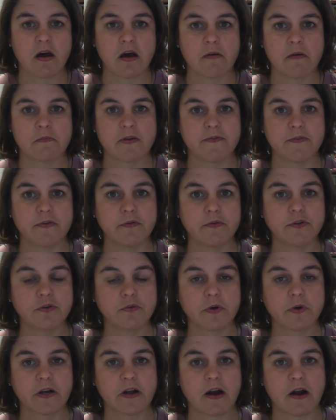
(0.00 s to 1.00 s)
if you do
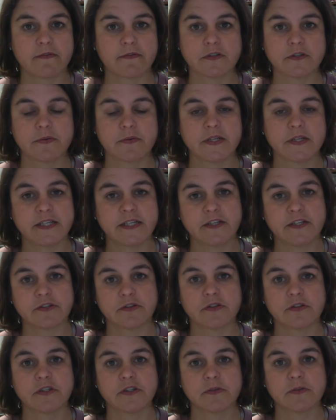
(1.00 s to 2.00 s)
want a conference with a
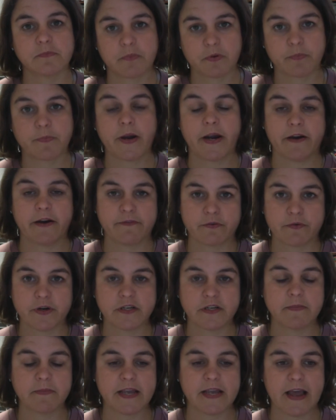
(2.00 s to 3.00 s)
teacher, just prepare for it
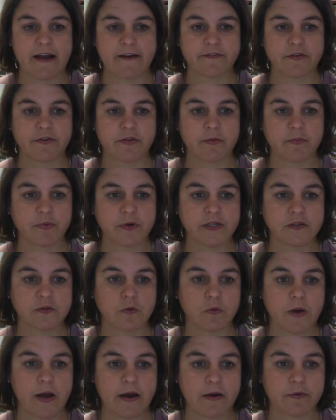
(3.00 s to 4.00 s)
to be after the
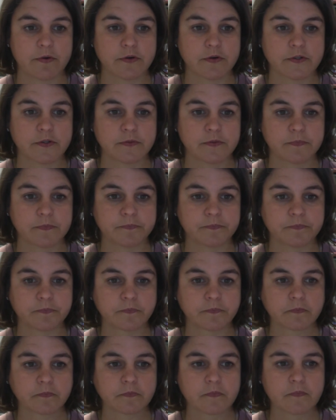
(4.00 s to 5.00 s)
preschool hours.
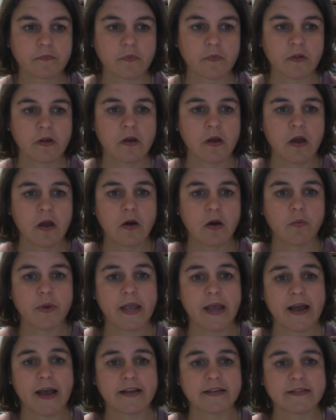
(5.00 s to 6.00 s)
We
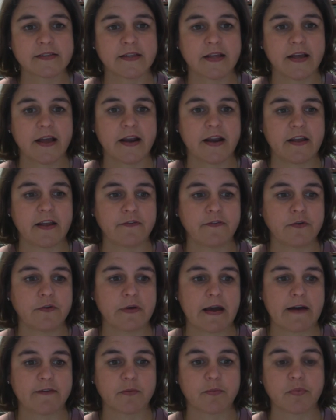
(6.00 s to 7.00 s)
ask that if you
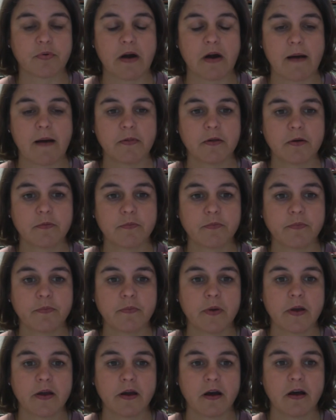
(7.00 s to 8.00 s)
have a problem
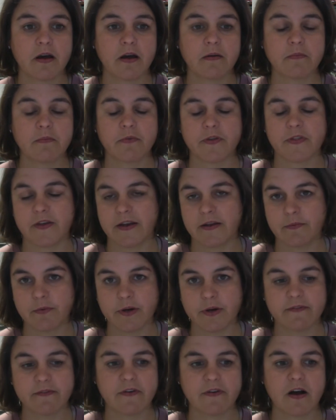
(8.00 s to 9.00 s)
with
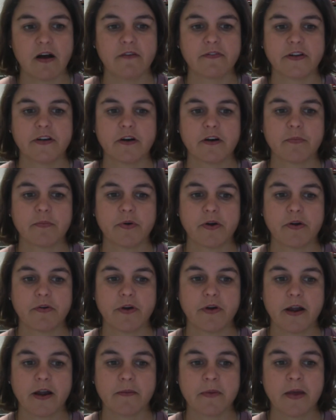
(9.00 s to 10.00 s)
anyone involved in our
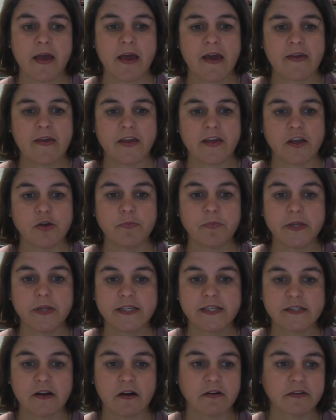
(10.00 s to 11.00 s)
program, that you
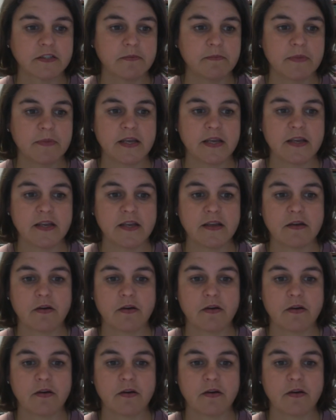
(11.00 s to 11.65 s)
please talk to me,